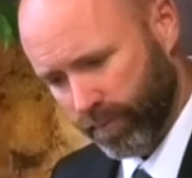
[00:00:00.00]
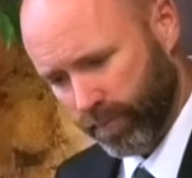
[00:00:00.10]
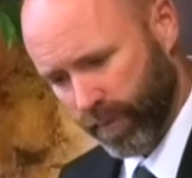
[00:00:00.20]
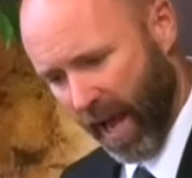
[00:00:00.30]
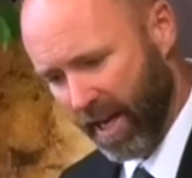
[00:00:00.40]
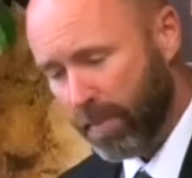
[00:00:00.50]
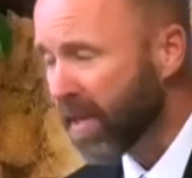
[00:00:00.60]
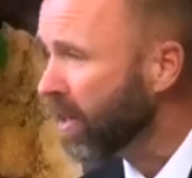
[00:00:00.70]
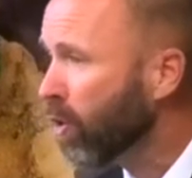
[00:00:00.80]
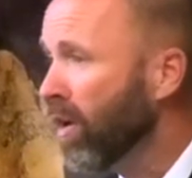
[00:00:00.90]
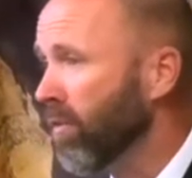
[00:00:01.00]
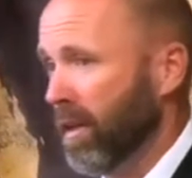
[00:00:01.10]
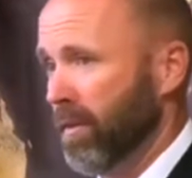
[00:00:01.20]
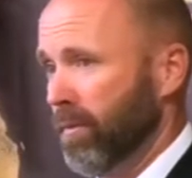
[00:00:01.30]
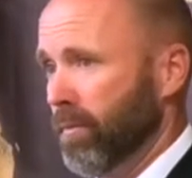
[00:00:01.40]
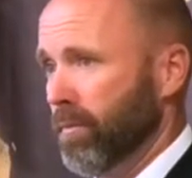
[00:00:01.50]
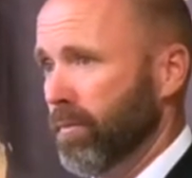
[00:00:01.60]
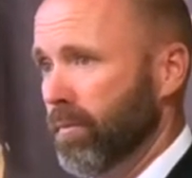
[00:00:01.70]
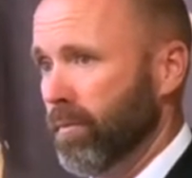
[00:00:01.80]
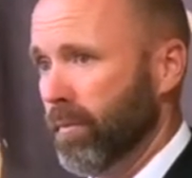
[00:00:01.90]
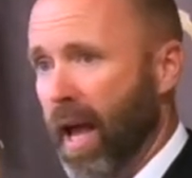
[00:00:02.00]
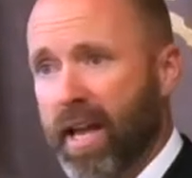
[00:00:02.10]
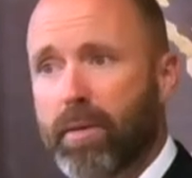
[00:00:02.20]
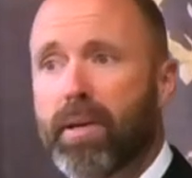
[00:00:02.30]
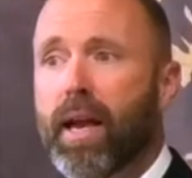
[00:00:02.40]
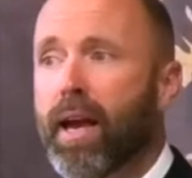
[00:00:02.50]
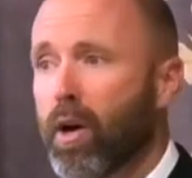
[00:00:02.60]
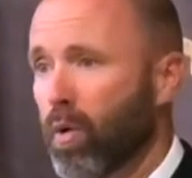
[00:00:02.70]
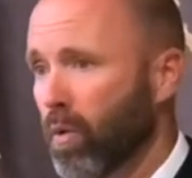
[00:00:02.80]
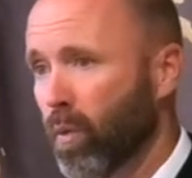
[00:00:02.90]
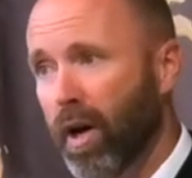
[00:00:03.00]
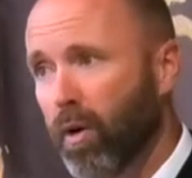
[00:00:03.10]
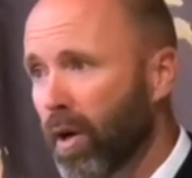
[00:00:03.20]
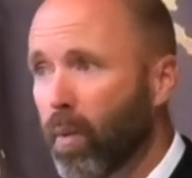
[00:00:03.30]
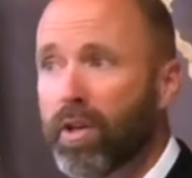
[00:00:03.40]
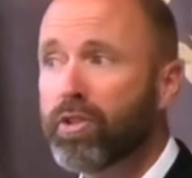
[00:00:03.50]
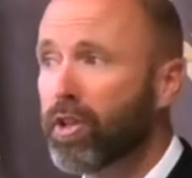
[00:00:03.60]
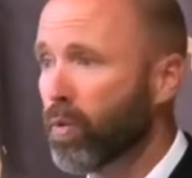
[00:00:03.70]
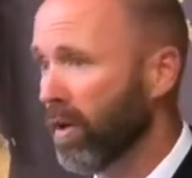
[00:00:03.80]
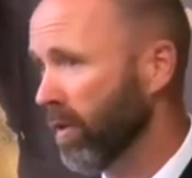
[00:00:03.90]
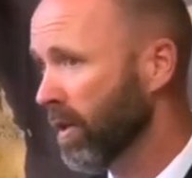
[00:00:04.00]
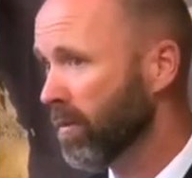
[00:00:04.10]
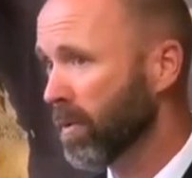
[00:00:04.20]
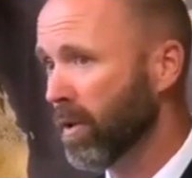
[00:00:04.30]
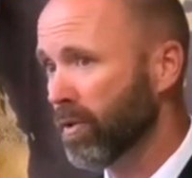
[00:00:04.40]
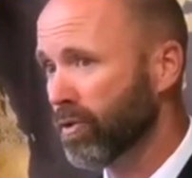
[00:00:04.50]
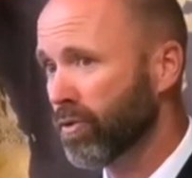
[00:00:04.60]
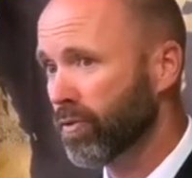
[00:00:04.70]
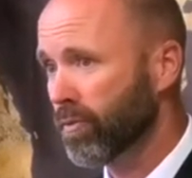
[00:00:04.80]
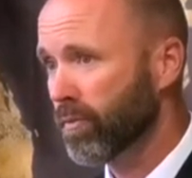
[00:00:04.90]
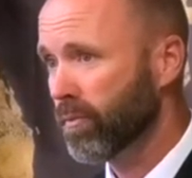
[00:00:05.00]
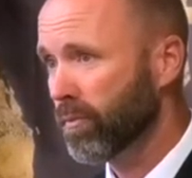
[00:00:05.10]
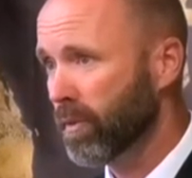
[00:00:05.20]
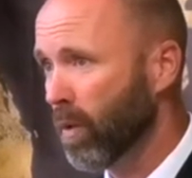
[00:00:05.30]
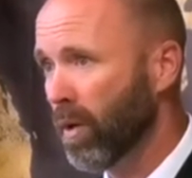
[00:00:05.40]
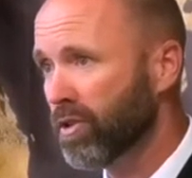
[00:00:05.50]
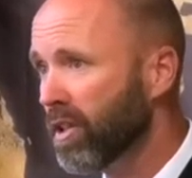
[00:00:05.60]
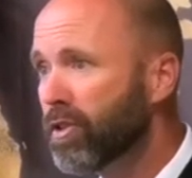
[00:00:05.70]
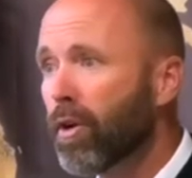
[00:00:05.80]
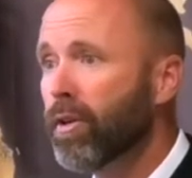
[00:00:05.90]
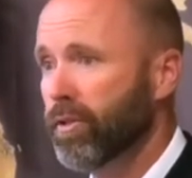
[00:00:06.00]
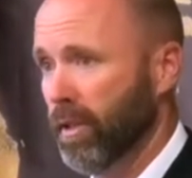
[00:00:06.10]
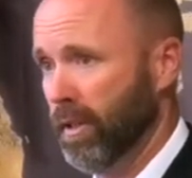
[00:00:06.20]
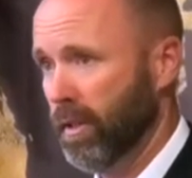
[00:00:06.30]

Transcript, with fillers: there had to be an equivalent. had to be hell. Well, it was an equivalent because it was an eternity.